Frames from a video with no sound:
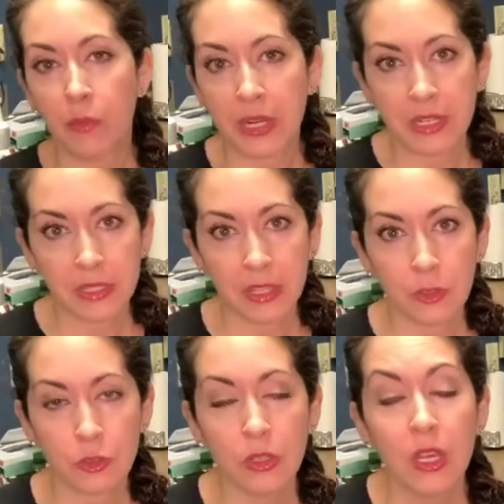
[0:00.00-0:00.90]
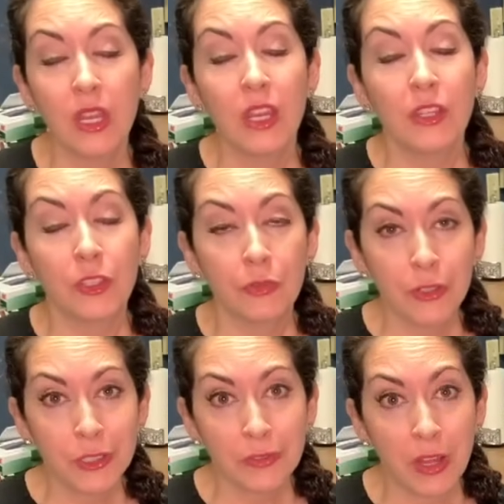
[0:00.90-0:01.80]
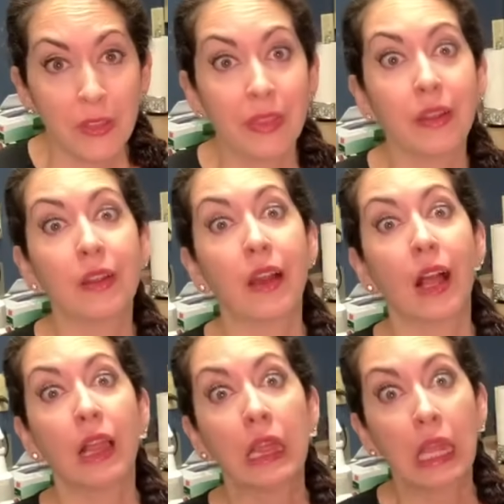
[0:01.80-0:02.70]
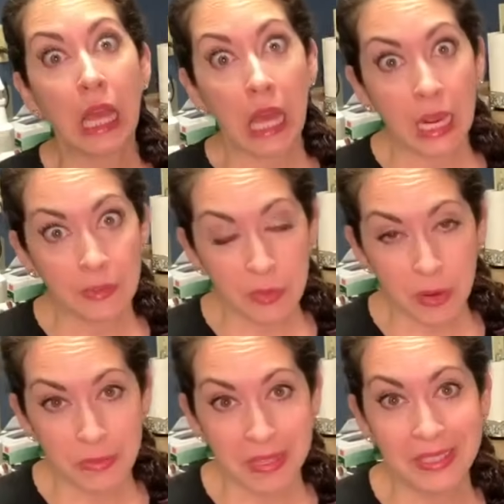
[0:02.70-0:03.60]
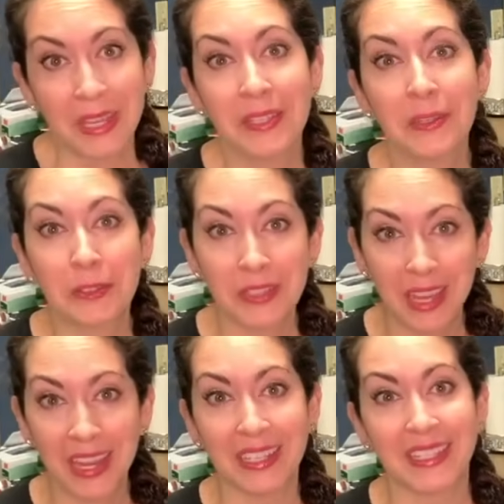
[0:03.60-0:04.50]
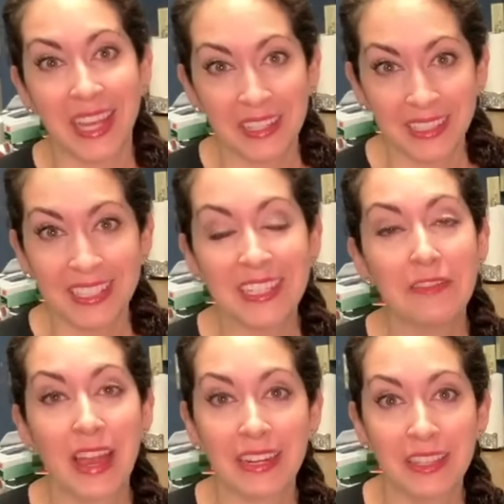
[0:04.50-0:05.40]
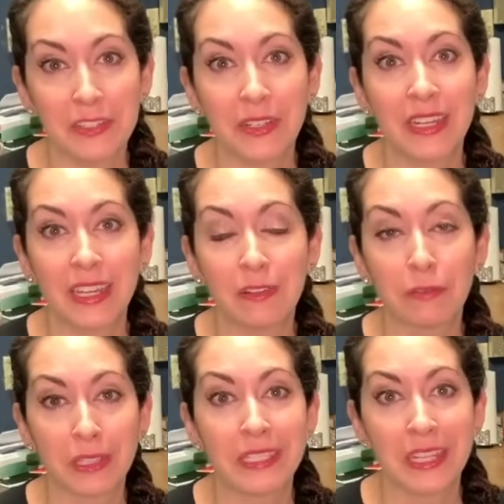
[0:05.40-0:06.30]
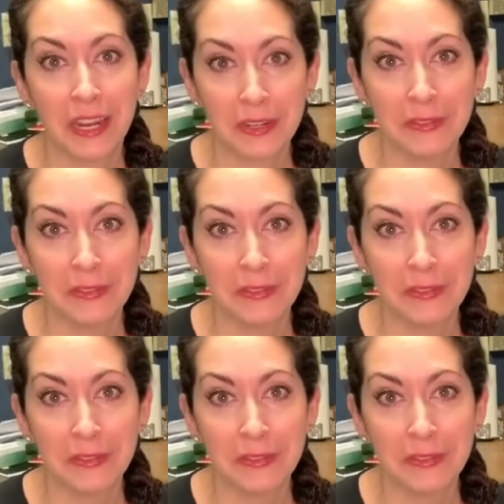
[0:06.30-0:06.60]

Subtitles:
ready to schedule. So first of all, there are a lot of appointments. So just kind of settle into the fact that you're going to get really tired of